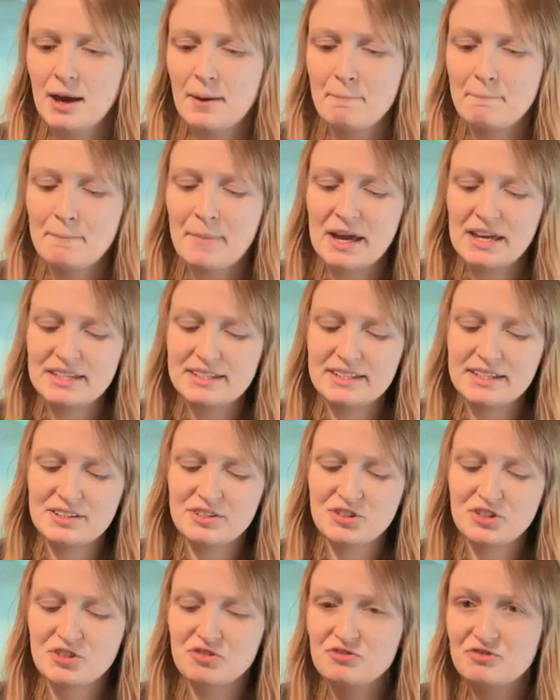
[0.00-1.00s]

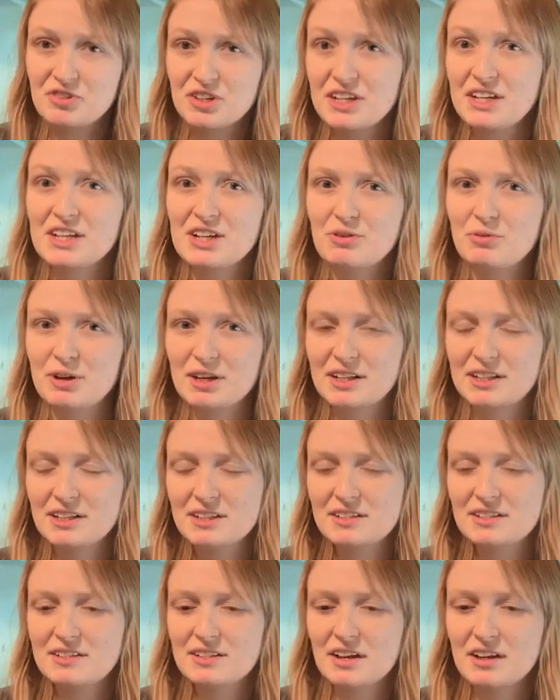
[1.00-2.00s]
message really quickly a
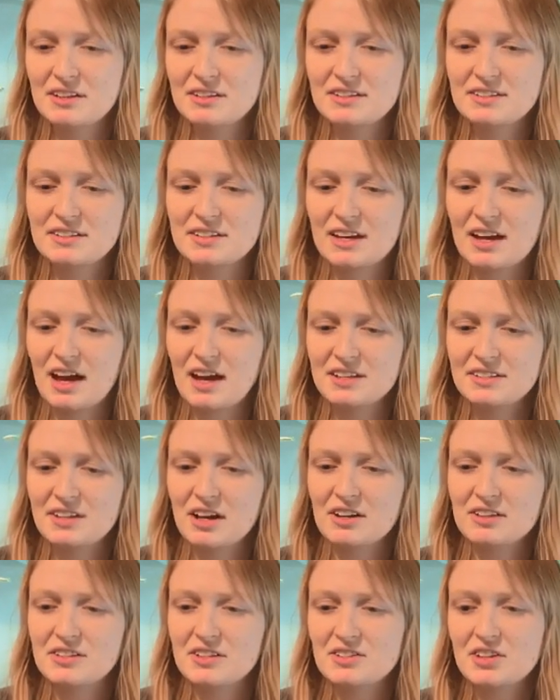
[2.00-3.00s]

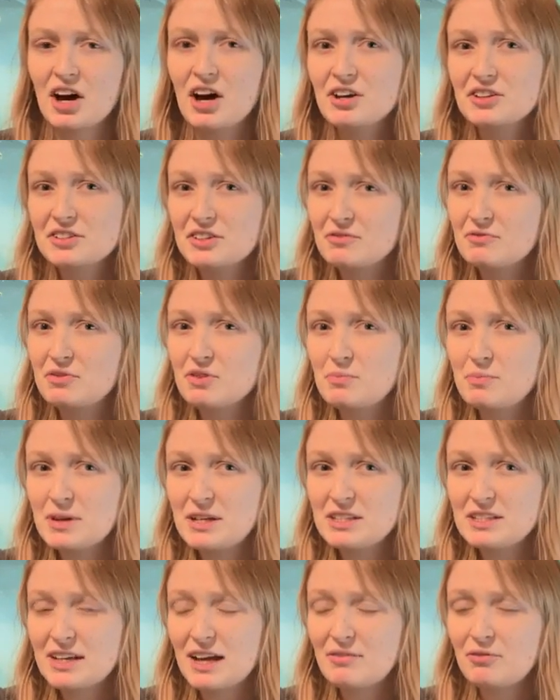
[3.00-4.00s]
scientist asking for the
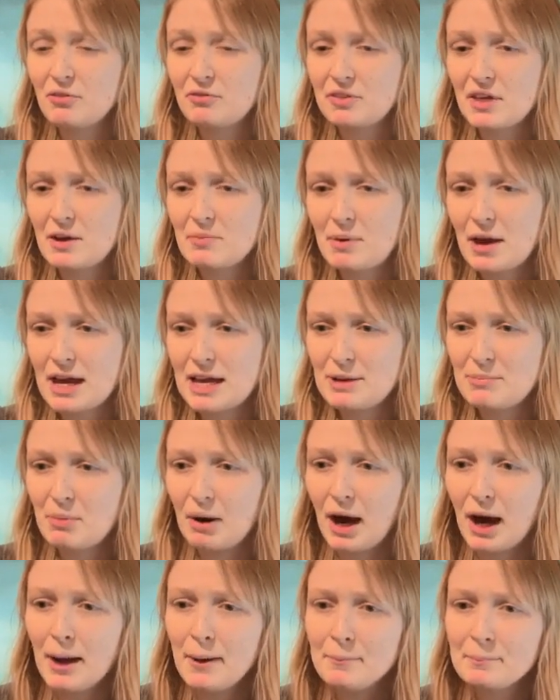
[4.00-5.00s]
PDF of their
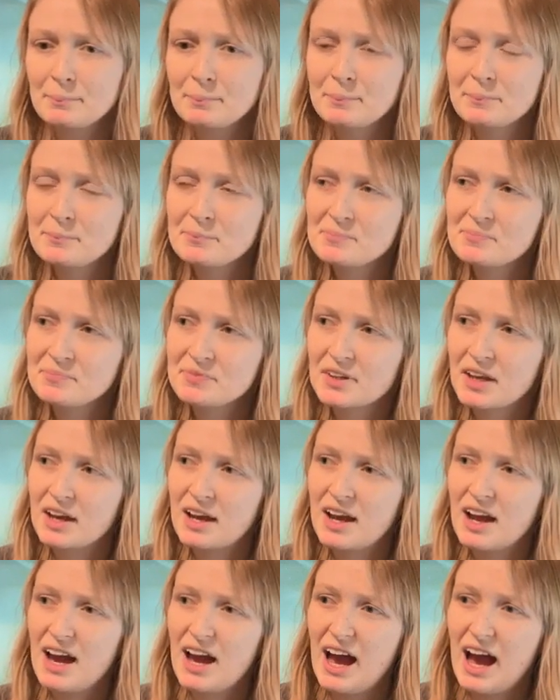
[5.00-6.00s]
paper.
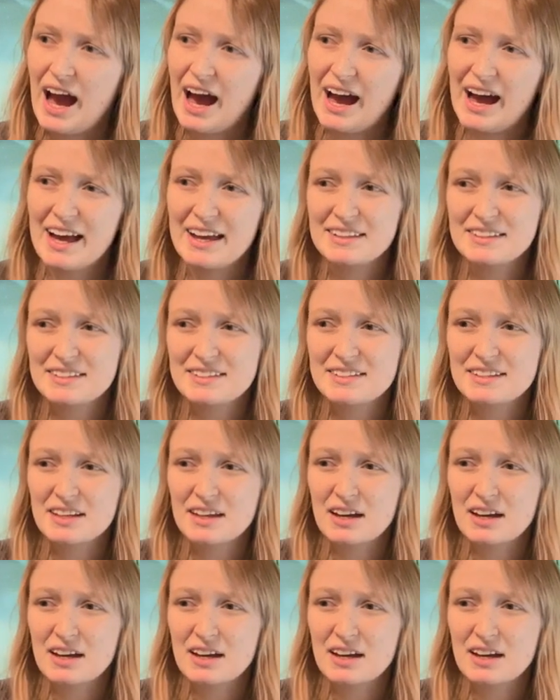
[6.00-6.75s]
And